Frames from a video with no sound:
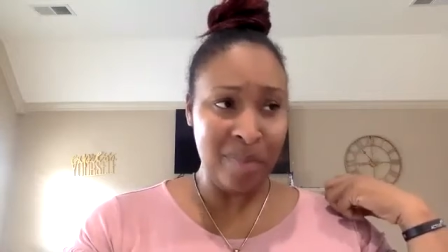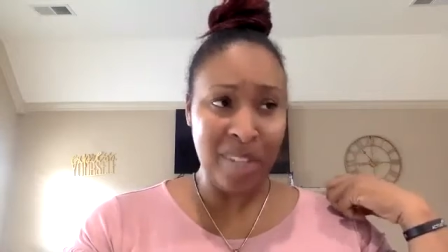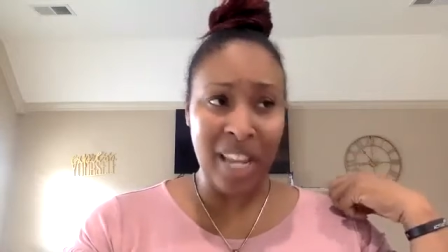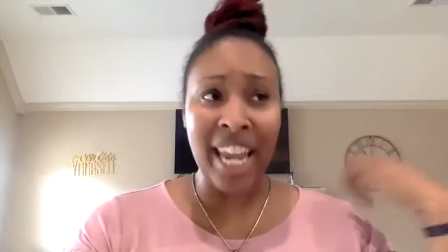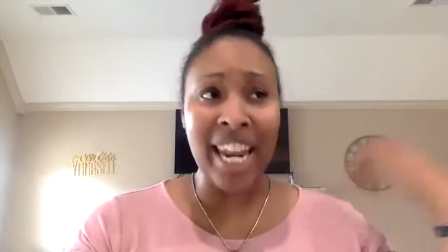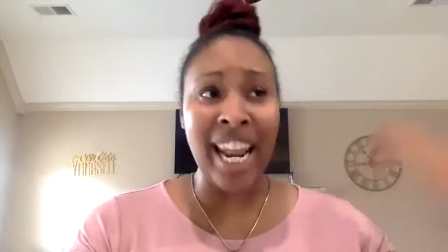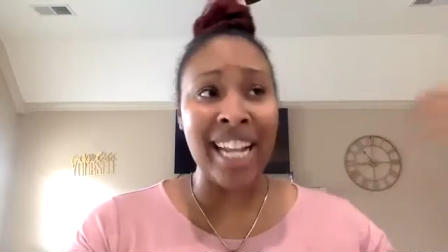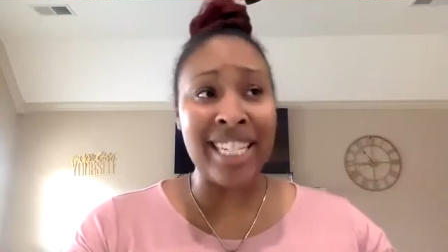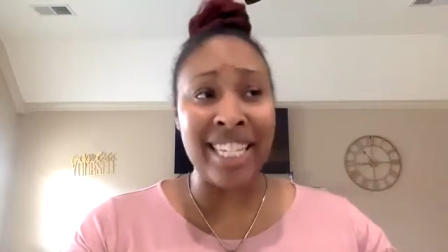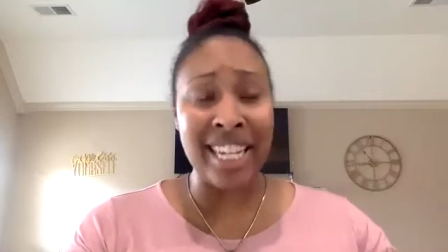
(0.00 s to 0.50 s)

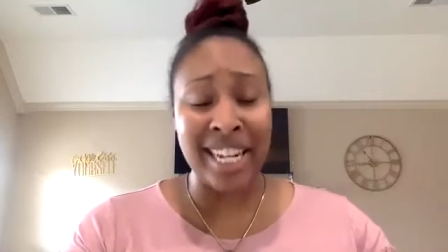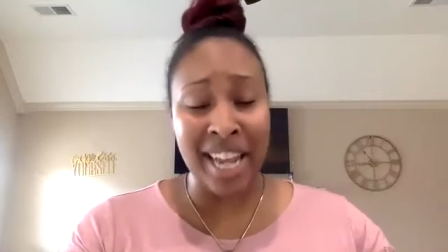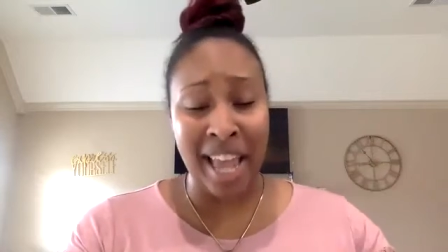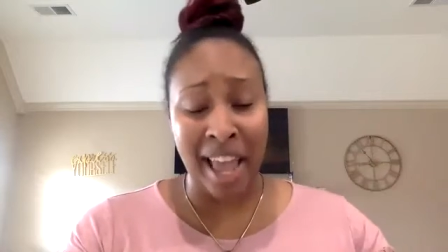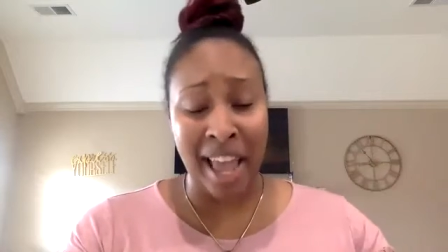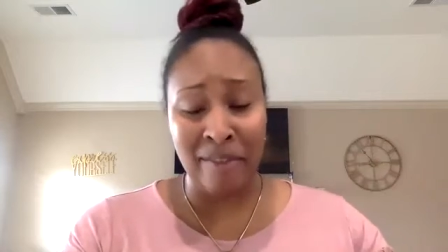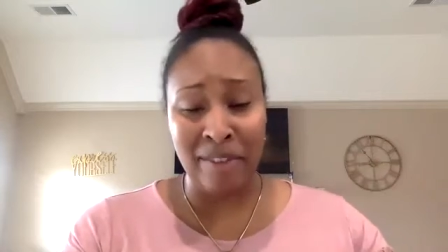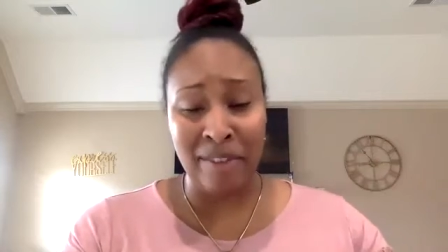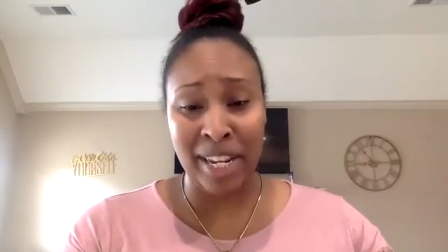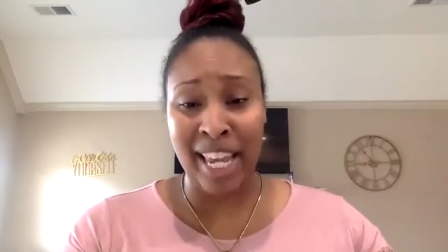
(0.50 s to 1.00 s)
And I didn't
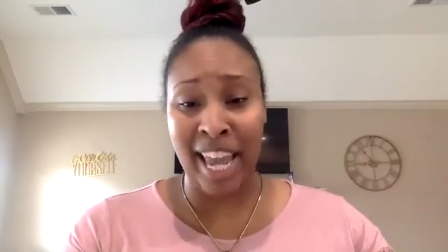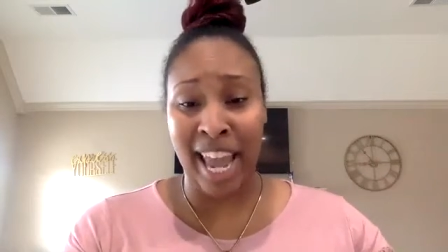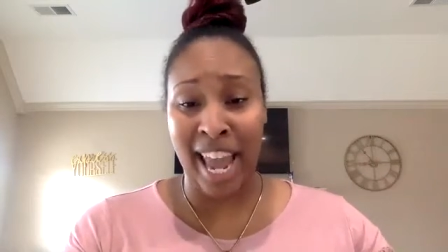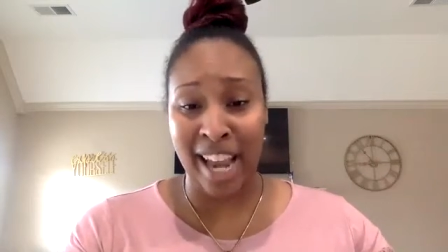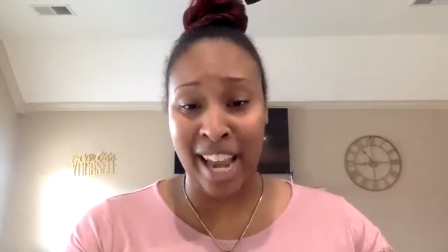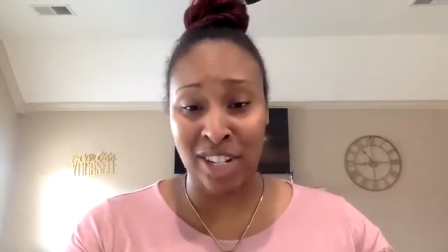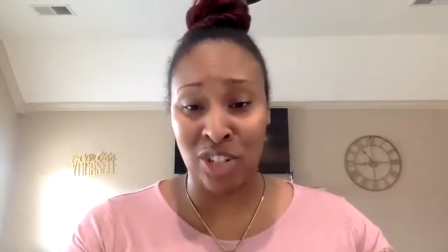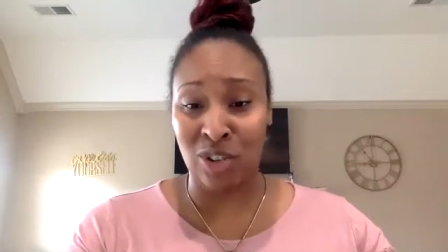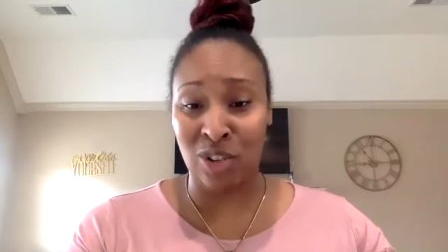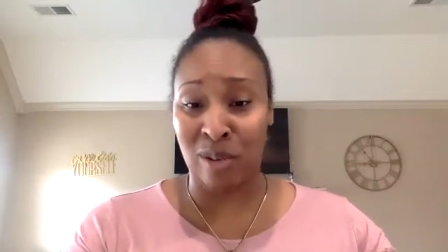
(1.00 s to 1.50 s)
have any
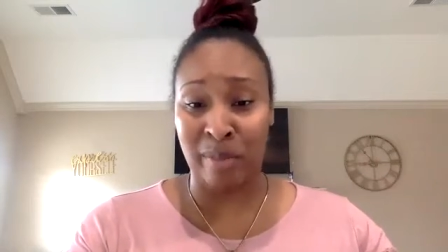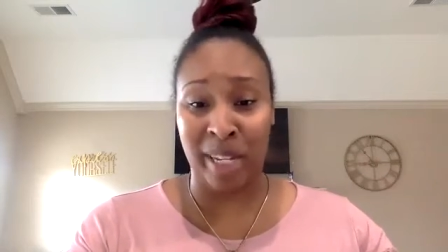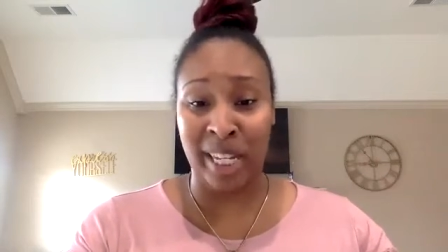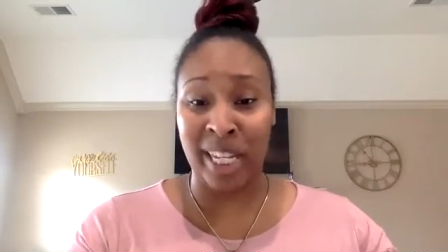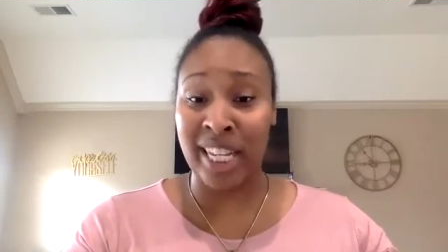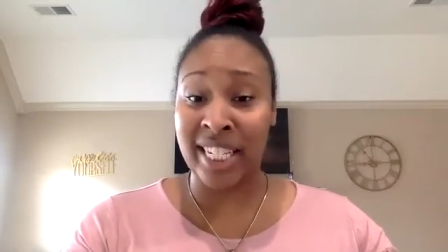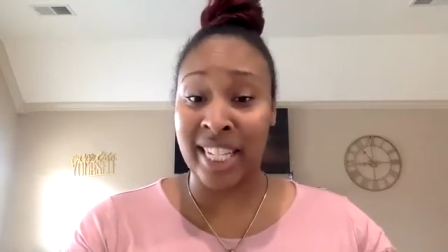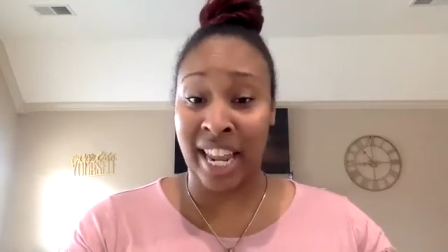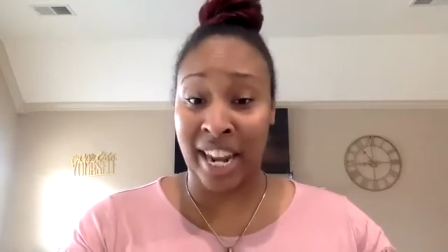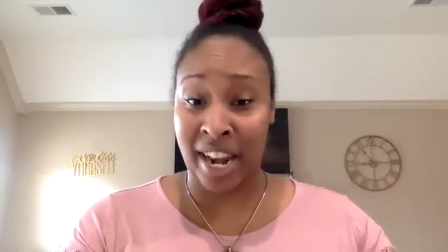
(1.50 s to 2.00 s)
cash on me
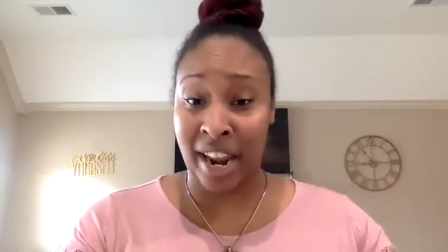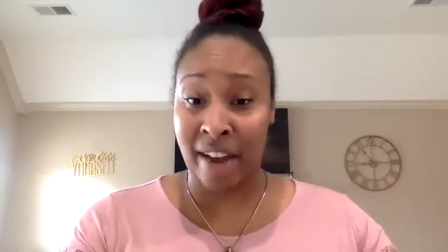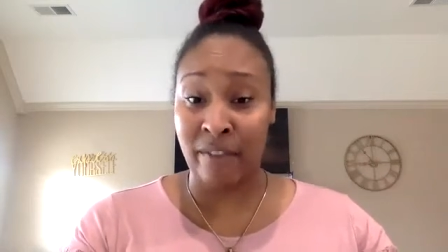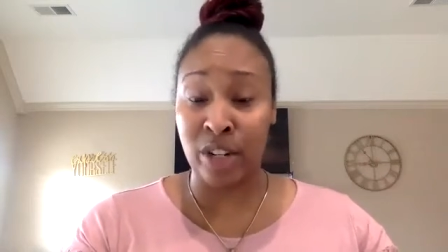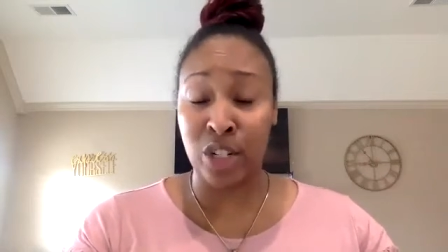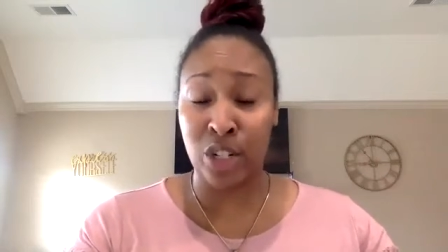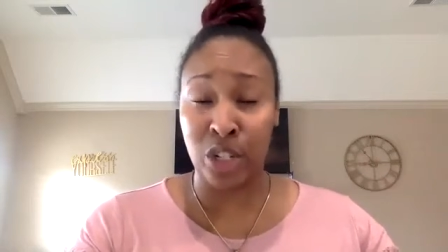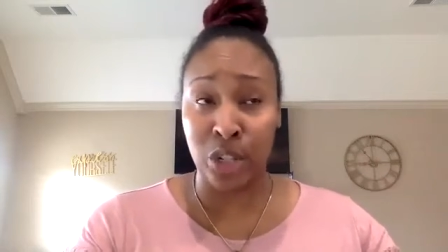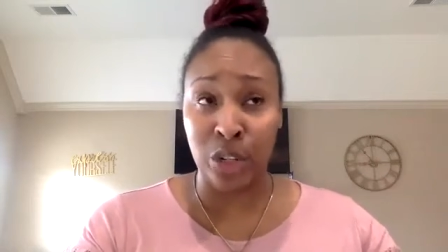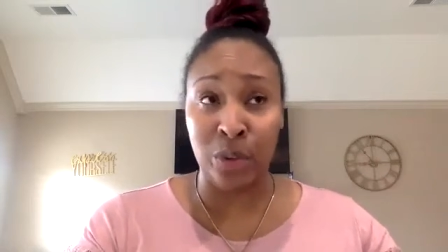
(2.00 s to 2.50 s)
because I never
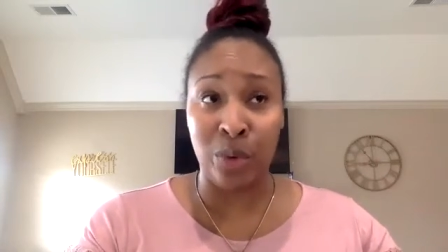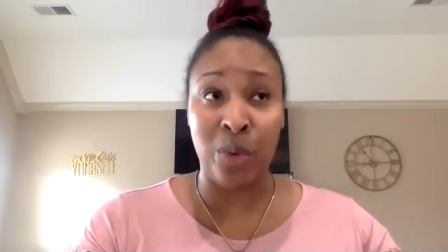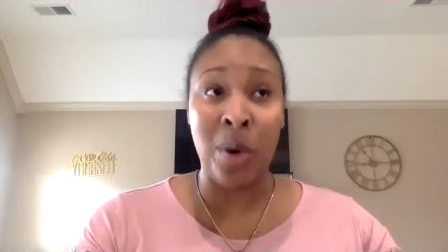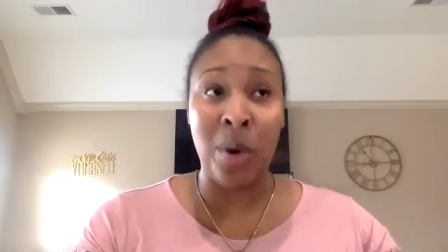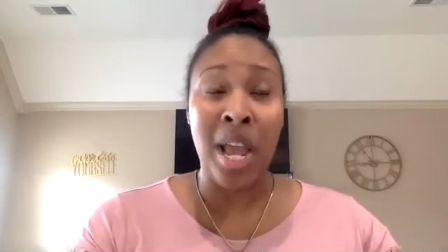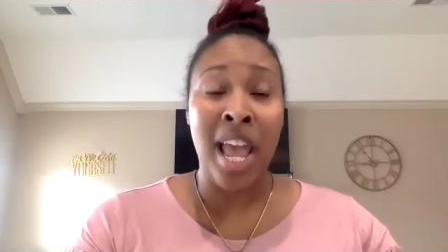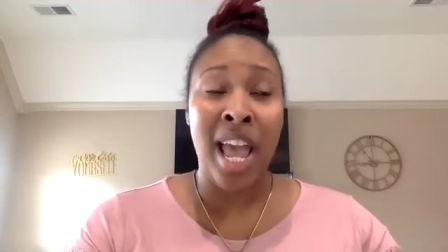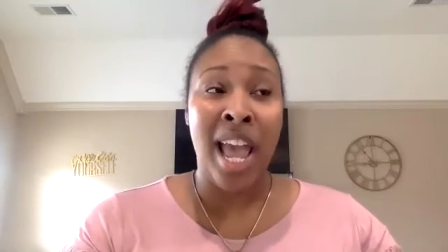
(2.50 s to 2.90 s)
do.